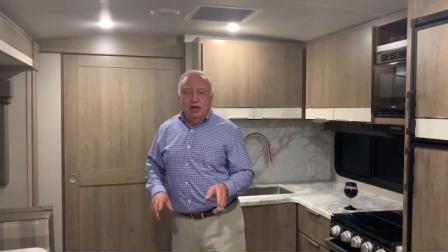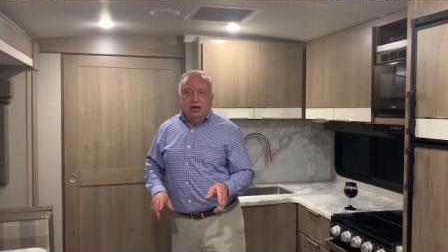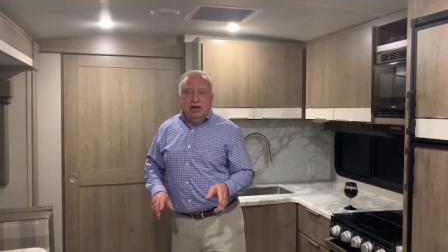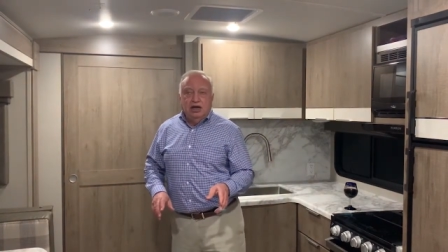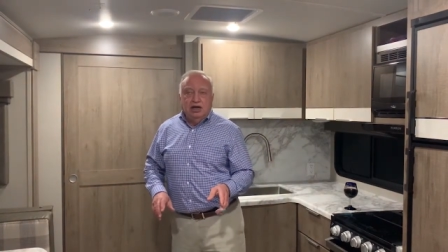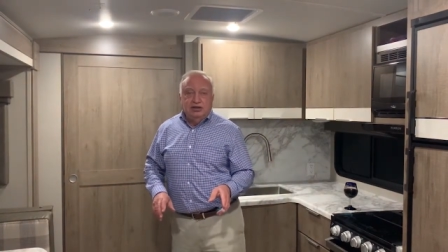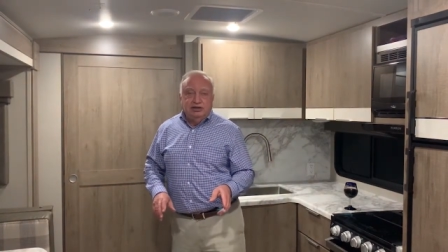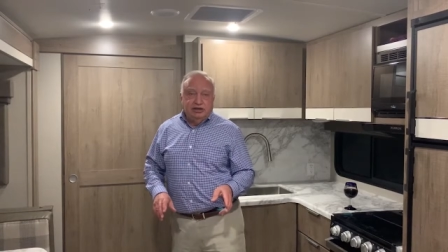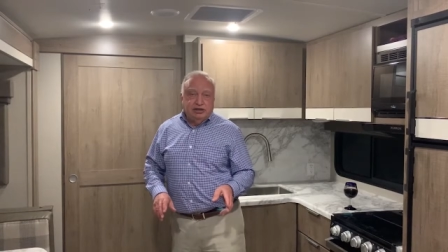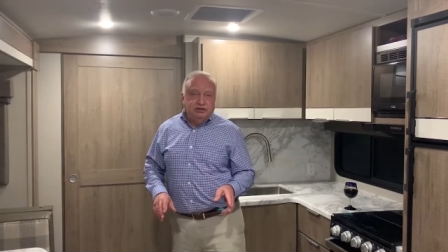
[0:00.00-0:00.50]

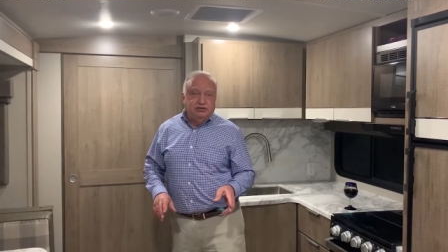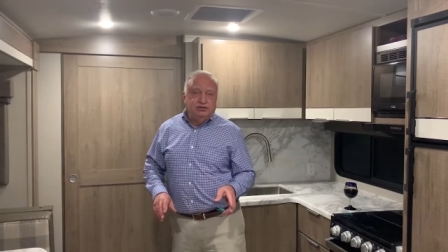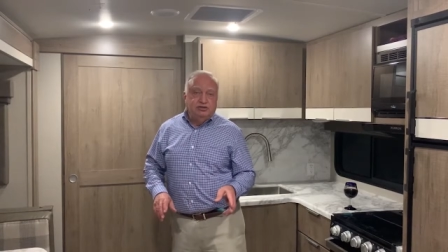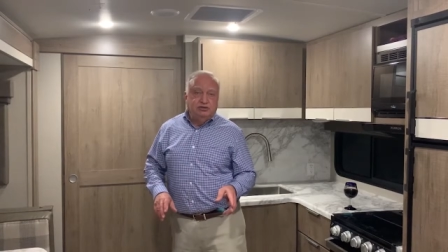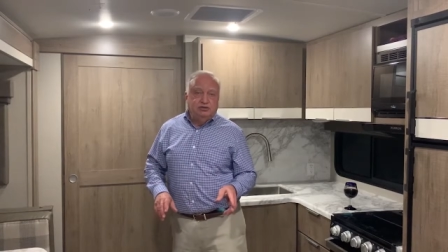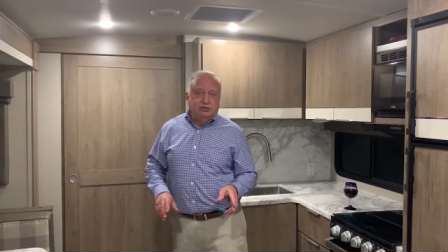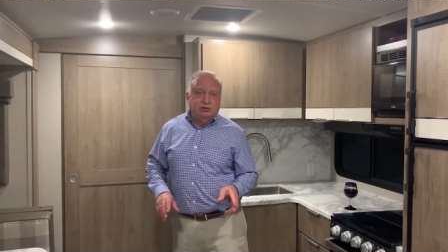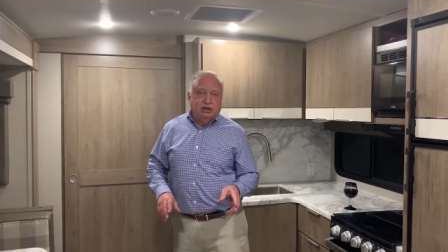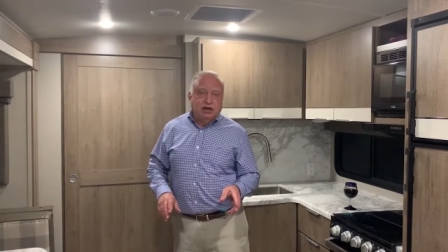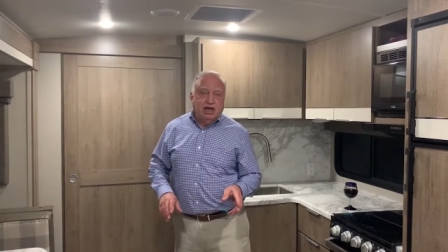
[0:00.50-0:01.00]
I did
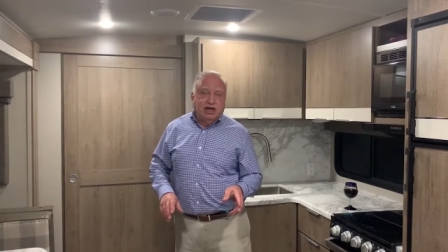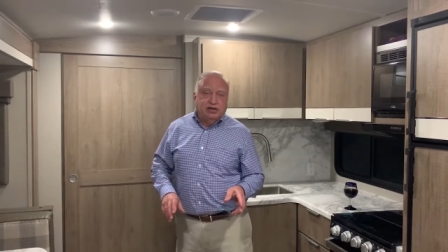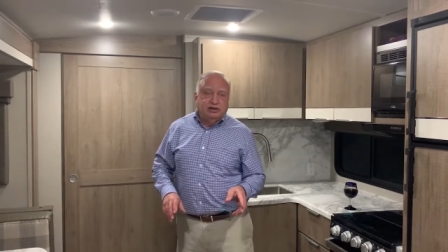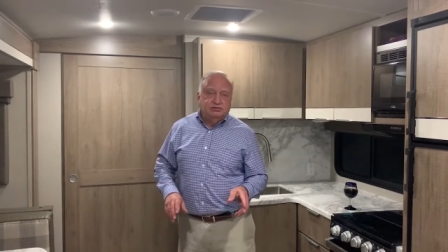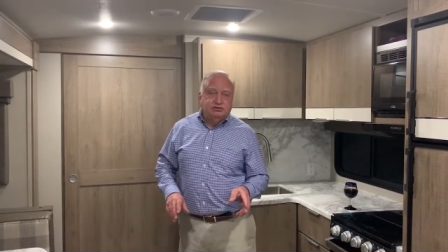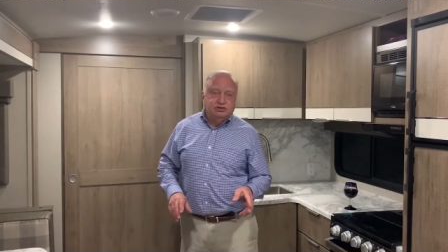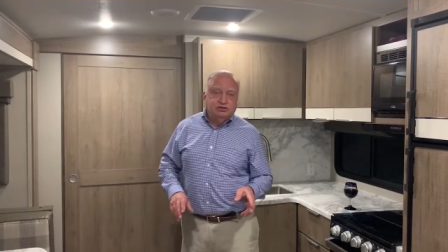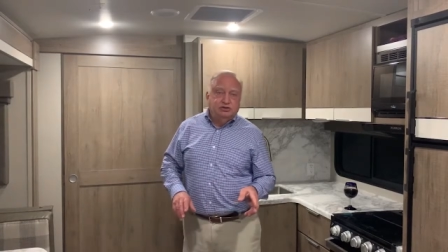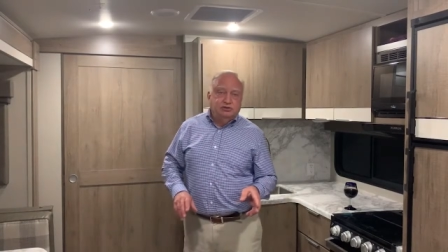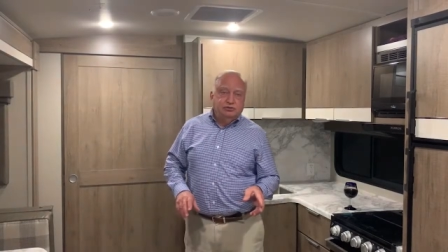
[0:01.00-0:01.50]
shoot a lot of
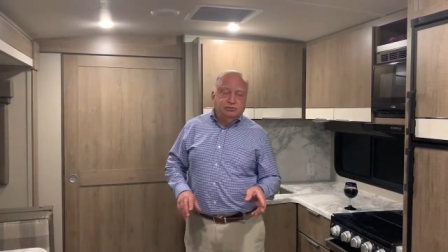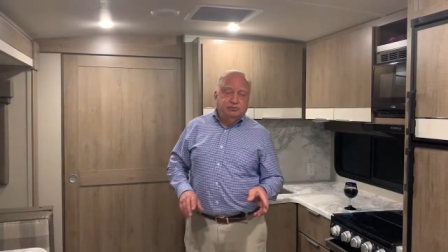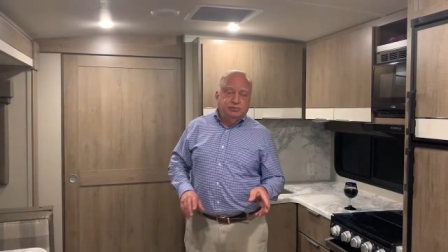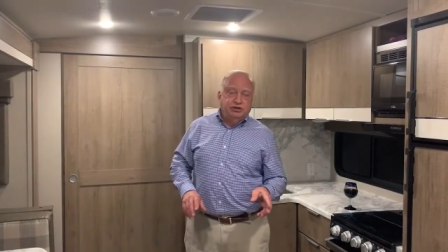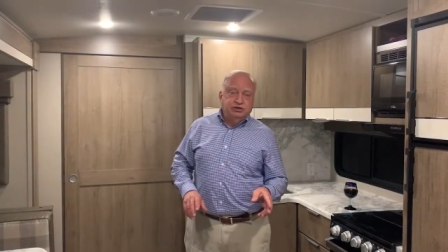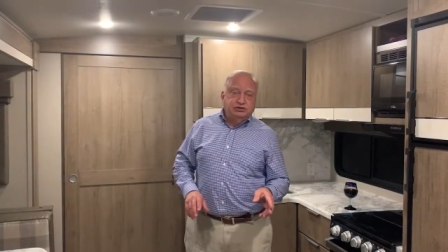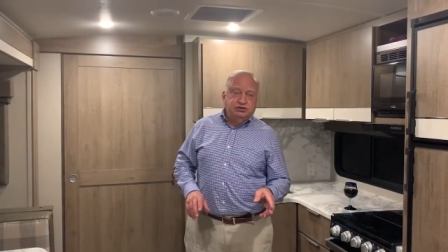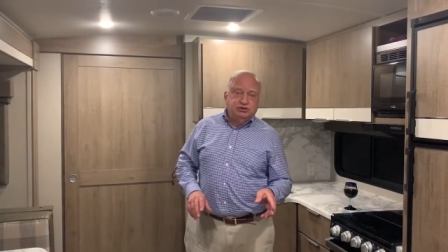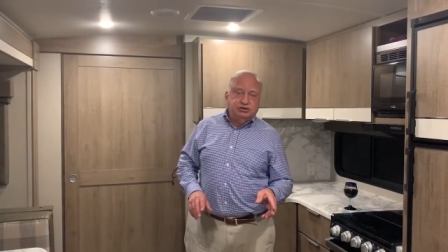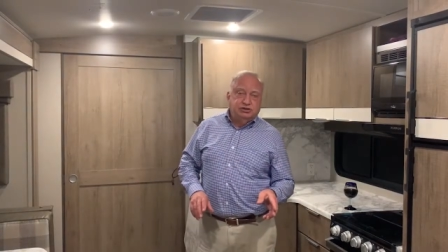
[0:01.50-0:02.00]
still
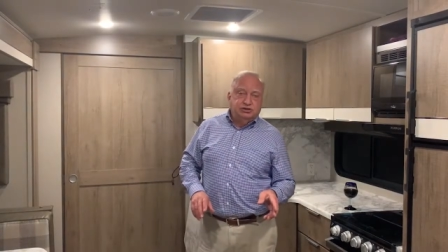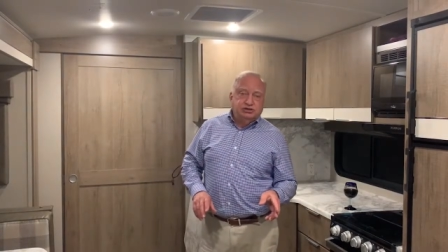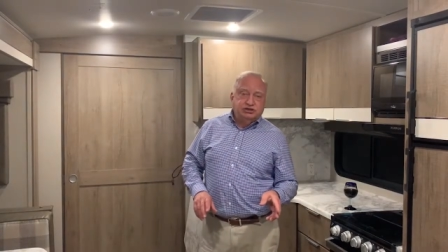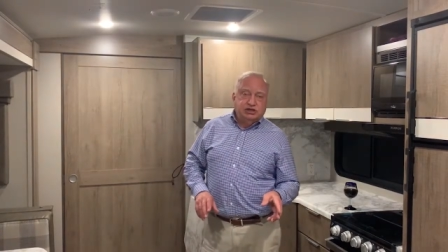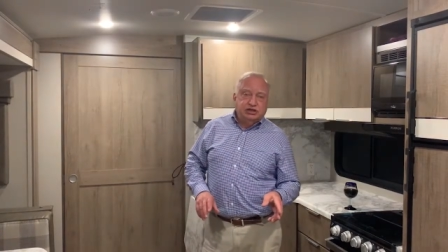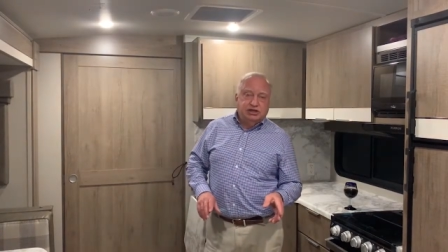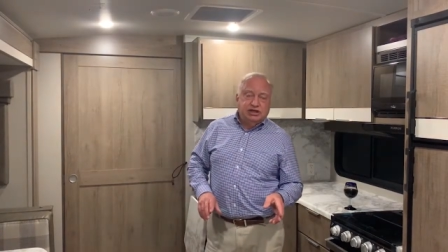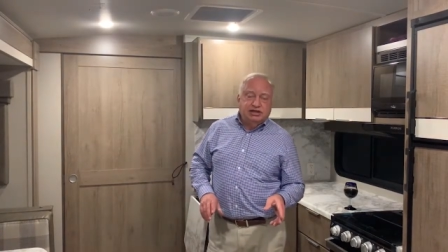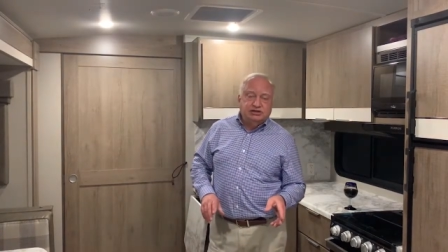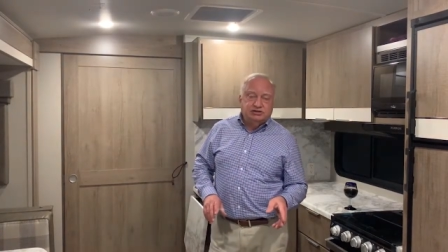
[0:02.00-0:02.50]
pictures,
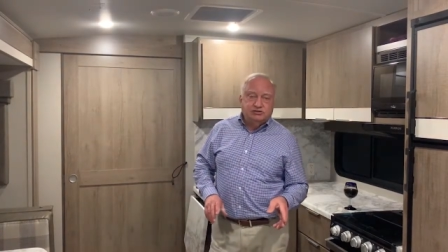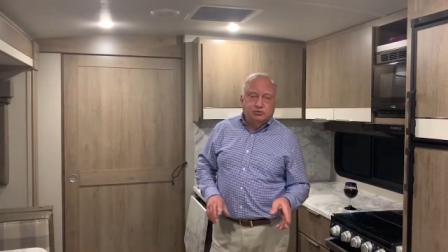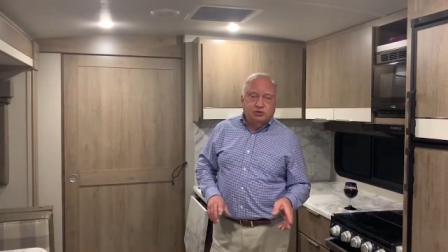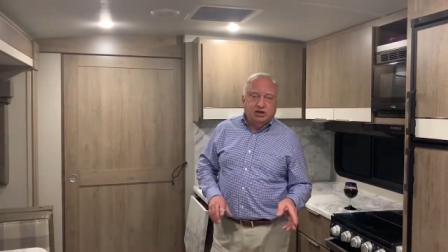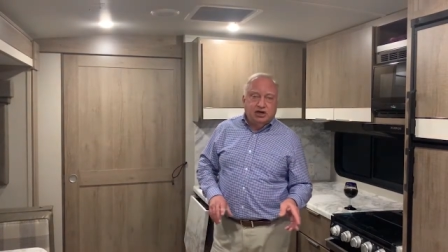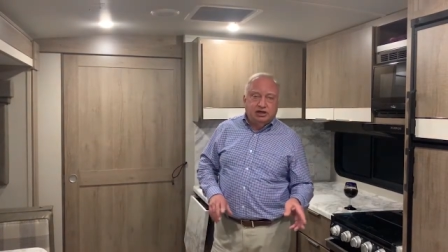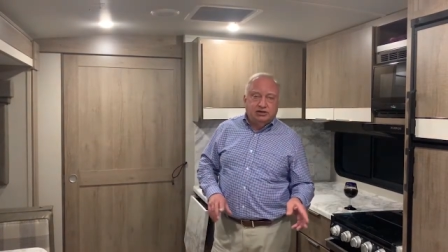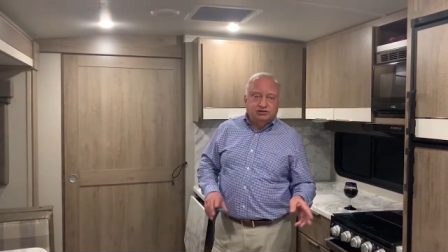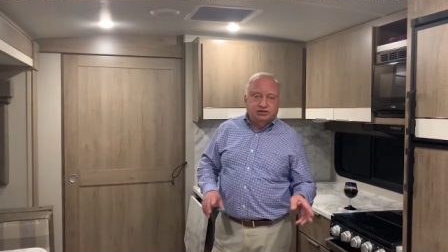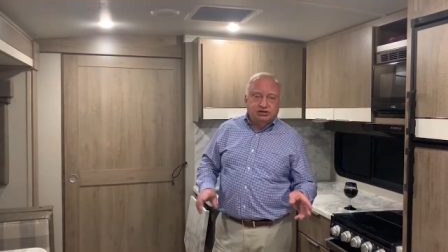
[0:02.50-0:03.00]
and that's what
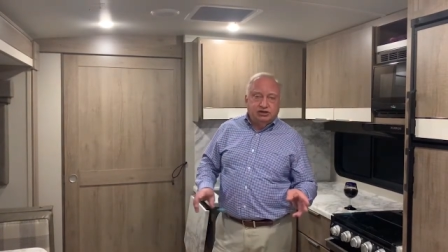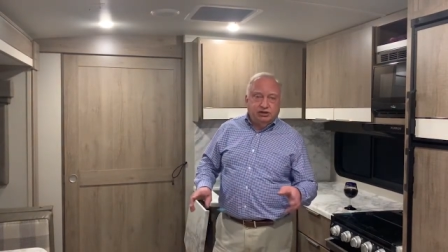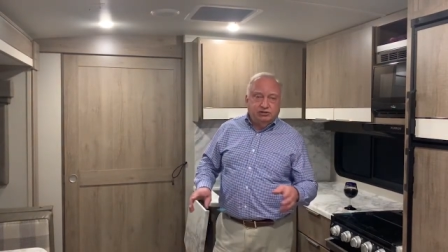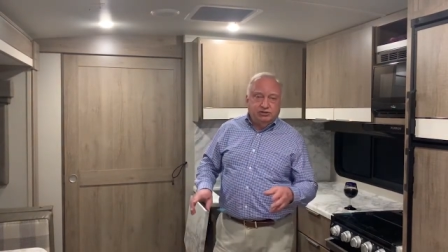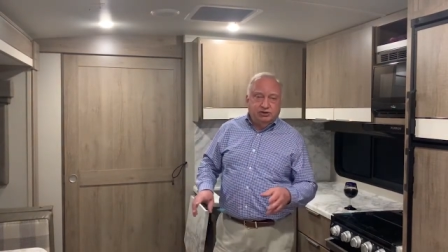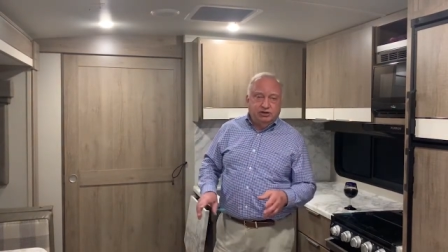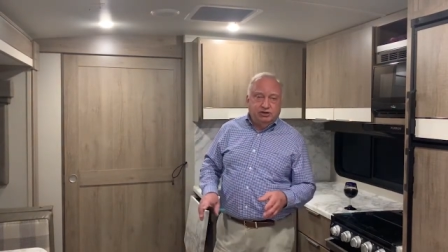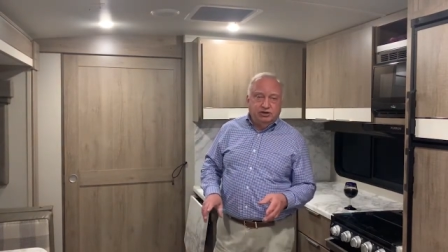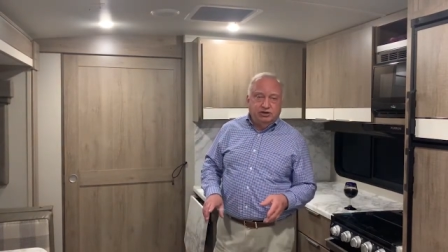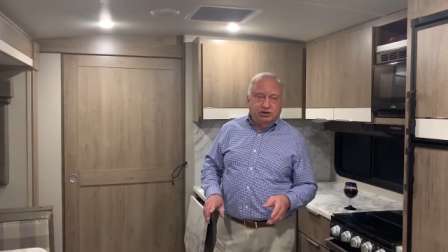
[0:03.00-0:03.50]
I'll show
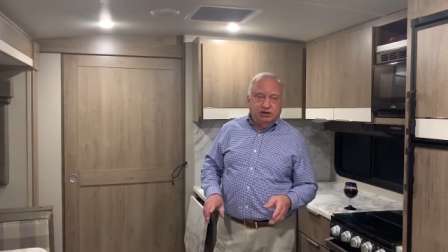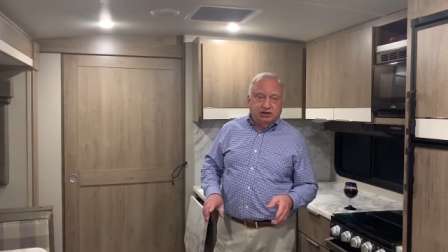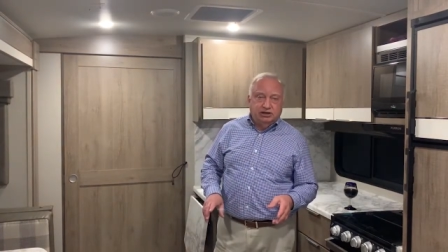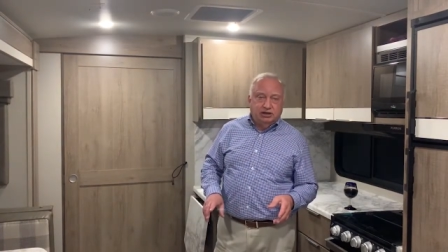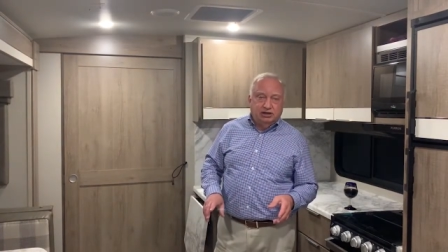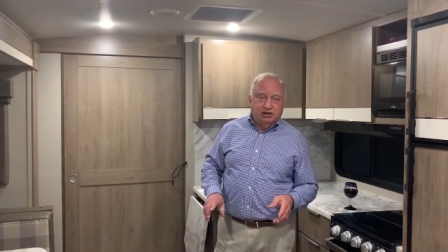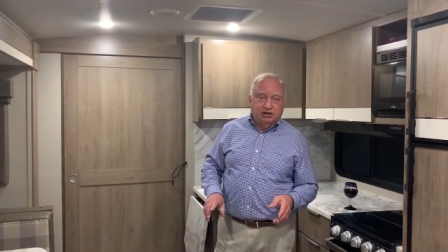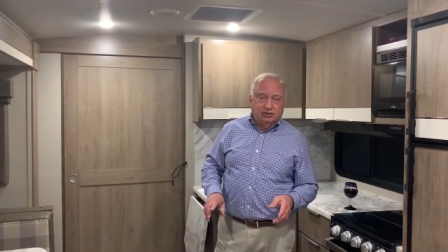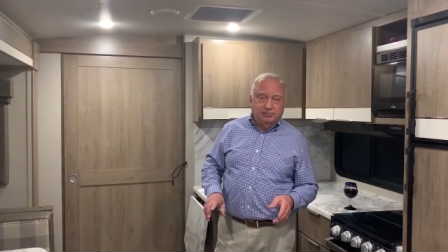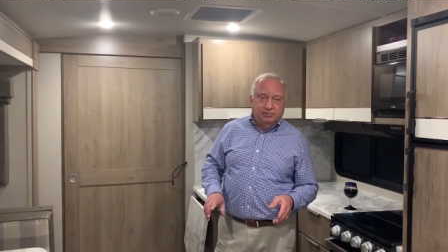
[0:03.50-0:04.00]
you here in a
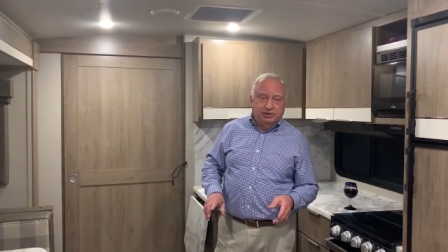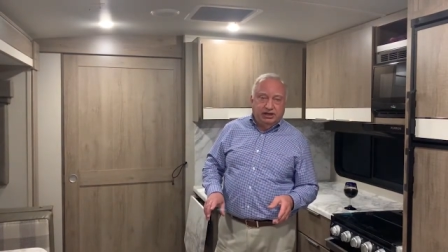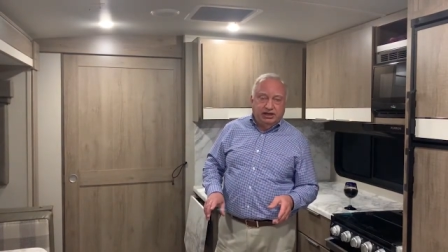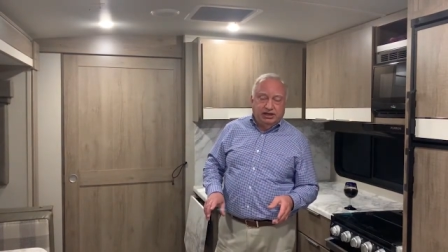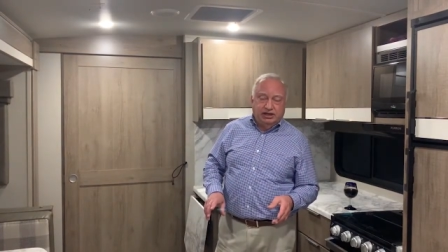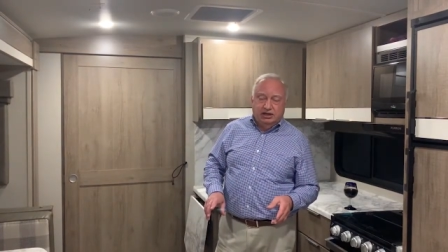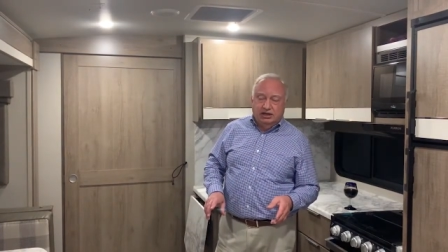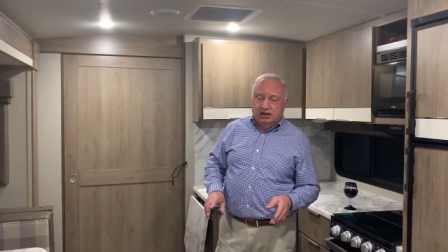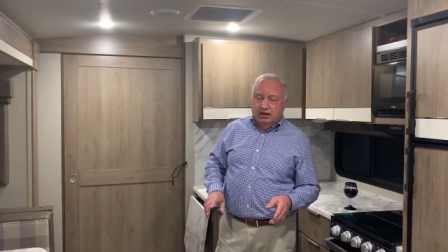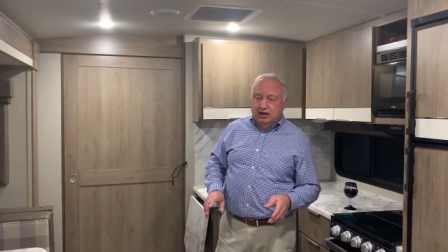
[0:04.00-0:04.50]
little bit.